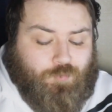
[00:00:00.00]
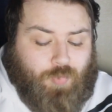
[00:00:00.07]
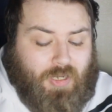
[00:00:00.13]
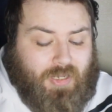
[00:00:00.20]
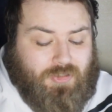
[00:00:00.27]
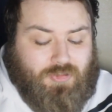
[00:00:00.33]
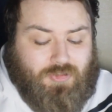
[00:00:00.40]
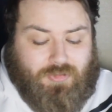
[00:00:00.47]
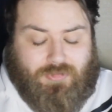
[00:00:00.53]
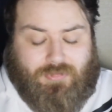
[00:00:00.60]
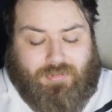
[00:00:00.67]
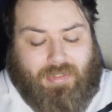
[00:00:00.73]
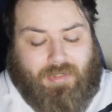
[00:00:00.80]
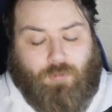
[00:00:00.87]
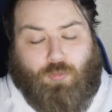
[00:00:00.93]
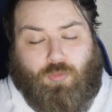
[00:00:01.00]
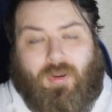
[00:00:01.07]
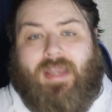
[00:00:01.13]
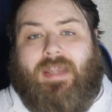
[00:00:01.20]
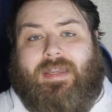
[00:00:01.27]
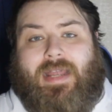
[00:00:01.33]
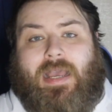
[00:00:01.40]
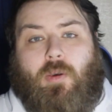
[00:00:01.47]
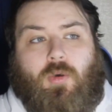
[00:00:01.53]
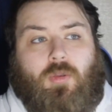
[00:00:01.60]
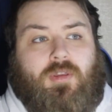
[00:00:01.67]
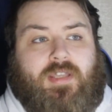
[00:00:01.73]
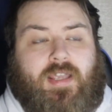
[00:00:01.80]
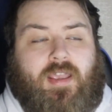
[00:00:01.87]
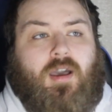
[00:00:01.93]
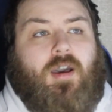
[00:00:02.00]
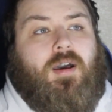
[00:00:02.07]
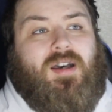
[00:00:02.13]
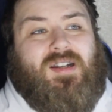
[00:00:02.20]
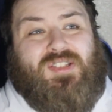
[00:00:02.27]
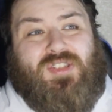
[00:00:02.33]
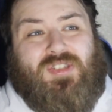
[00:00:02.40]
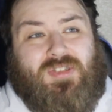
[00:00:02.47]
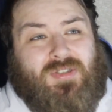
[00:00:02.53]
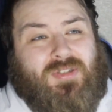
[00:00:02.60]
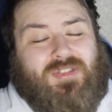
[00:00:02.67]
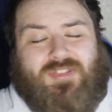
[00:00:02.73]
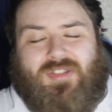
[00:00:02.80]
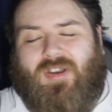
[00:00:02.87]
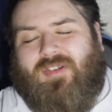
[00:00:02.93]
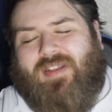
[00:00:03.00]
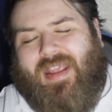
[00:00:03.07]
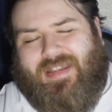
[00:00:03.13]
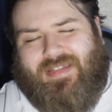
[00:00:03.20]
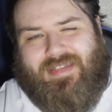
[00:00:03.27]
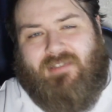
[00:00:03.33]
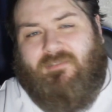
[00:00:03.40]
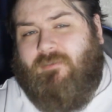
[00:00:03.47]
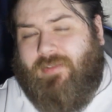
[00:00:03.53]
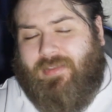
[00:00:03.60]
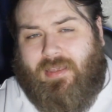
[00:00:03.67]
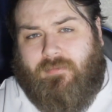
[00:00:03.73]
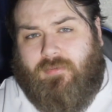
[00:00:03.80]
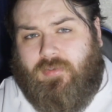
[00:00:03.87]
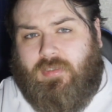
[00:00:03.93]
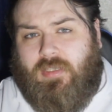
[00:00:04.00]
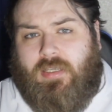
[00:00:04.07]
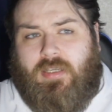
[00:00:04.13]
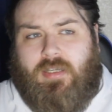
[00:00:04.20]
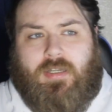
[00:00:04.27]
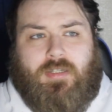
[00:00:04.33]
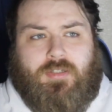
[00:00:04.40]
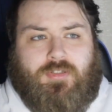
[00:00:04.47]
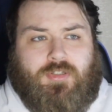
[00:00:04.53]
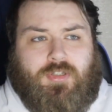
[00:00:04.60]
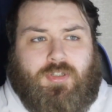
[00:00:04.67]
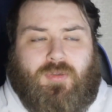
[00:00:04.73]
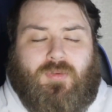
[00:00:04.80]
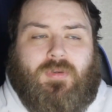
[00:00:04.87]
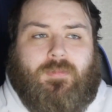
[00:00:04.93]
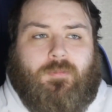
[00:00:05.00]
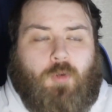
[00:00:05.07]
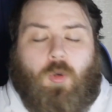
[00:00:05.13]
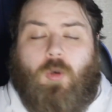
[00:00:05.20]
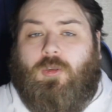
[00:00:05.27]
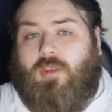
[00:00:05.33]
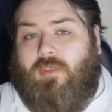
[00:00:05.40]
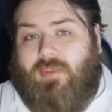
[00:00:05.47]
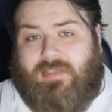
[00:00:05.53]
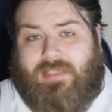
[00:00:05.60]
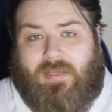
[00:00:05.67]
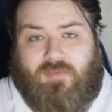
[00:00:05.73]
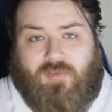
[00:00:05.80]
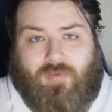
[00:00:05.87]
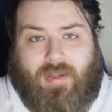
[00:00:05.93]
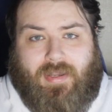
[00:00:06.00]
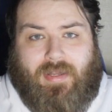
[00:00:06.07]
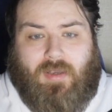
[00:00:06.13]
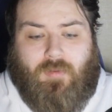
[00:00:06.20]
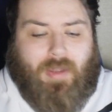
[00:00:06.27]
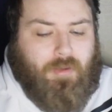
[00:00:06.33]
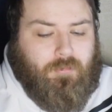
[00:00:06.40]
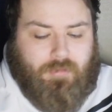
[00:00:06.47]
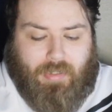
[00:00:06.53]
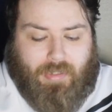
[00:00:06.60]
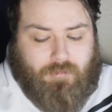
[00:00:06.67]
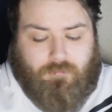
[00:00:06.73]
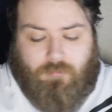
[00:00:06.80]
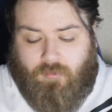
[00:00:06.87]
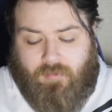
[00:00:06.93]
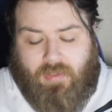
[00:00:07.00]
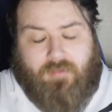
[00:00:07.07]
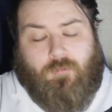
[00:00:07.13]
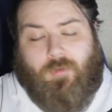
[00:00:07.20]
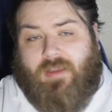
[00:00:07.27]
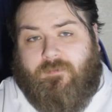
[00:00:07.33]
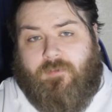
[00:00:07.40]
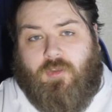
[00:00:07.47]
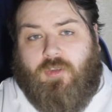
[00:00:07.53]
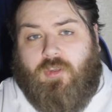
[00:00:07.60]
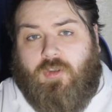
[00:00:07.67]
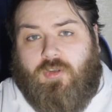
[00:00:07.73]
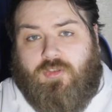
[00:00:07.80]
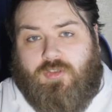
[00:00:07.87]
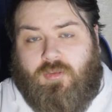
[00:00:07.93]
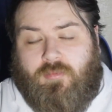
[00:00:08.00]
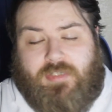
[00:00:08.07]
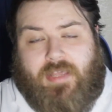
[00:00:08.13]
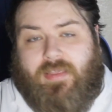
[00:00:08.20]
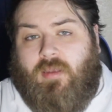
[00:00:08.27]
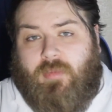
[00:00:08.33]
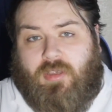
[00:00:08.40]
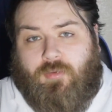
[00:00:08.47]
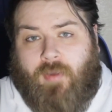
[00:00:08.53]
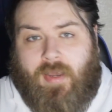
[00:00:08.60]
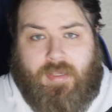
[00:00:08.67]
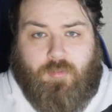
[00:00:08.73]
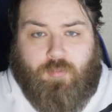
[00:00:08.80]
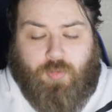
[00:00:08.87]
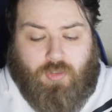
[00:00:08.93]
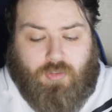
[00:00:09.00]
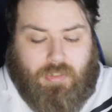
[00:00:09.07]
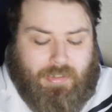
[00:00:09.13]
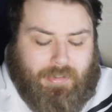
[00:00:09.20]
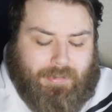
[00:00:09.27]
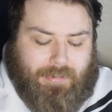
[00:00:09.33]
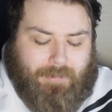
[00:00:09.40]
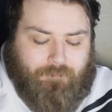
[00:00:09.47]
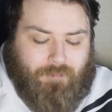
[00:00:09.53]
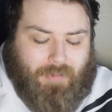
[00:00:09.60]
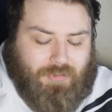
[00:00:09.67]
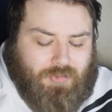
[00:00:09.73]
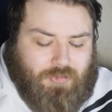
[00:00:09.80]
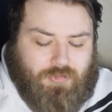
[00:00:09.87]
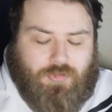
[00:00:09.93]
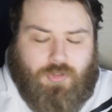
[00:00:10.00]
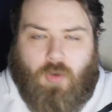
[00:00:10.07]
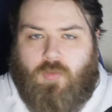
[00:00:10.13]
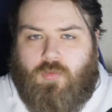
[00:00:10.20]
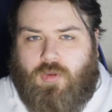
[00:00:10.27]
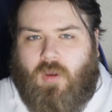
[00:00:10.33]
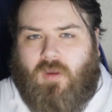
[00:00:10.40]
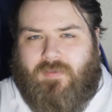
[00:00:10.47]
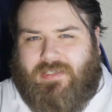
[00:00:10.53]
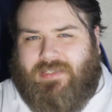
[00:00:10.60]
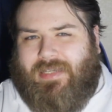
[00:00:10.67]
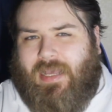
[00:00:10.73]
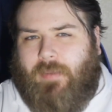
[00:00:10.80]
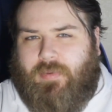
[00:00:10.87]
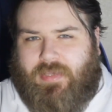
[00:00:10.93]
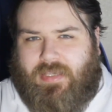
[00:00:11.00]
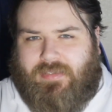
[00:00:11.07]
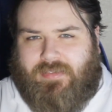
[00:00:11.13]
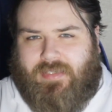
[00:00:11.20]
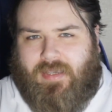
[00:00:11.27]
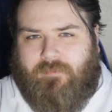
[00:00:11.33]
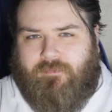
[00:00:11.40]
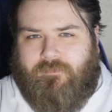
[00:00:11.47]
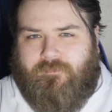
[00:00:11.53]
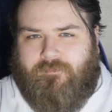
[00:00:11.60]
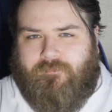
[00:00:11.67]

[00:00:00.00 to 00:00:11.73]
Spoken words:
But I just think right now, Hull KR are just on a different level to all other teams right now. I'd love it if Wakefield could cause an upset. That'd be great. But I just don't know if it's going to happen this time.